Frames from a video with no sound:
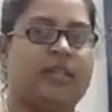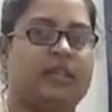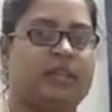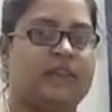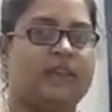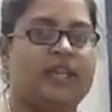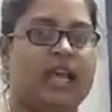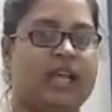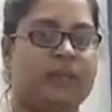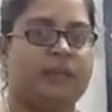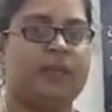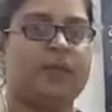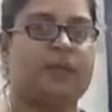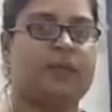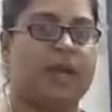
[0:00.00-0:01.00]
they will help
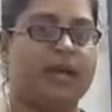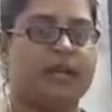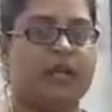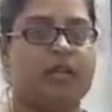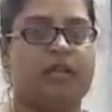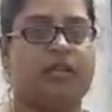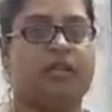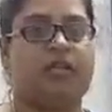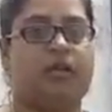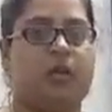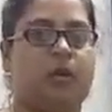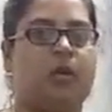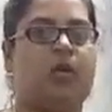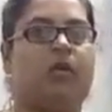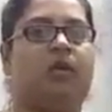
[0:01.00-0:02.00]
the plant
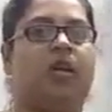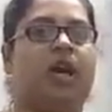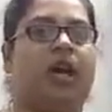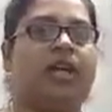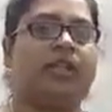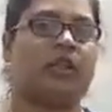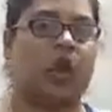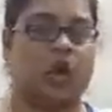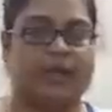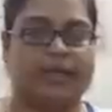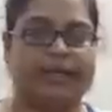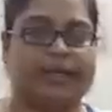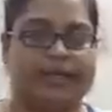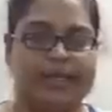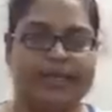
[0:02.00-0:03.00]
to
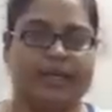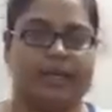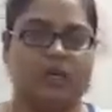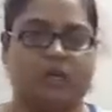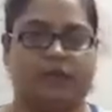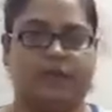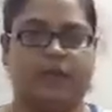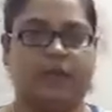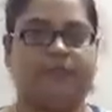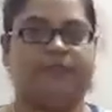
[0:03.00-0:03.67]
tolerate any kind of